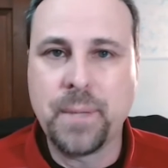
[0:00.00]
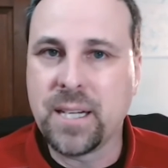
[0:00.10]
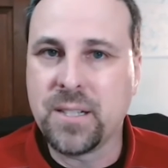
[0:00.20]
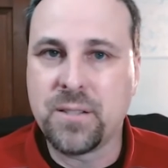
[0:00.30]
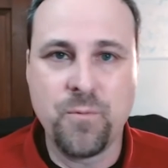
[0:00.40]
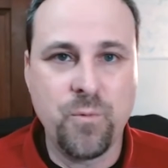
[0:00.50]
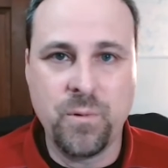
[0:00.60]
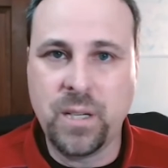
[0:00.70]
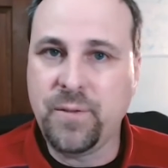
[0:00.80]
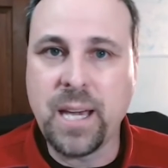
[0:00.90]
Because
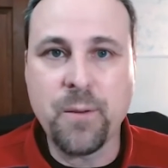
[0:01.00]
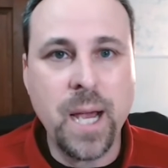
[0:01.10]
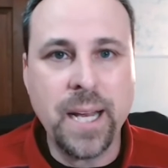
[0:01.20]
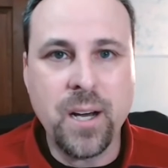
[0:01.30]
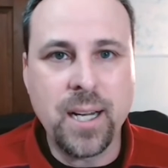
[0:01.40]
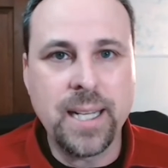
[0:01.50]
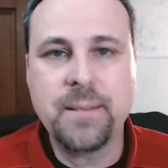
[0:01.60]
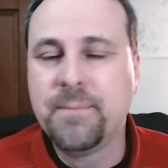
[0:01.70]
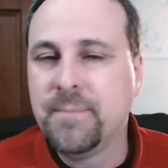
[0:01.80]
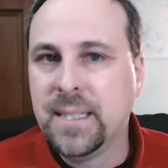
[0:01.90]
if you get right on
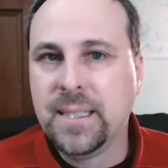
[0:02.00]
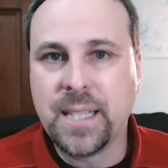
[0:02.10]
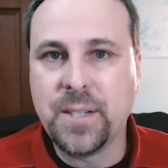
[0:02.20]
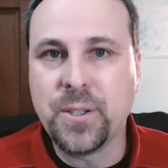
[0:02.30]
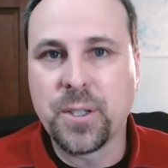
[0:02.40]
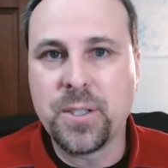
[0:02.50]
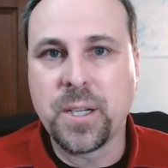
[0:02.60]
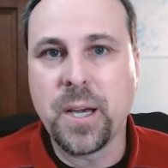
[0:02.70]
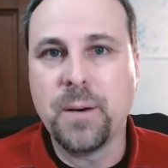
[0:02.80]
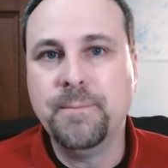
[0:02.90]
it, then you're good to go.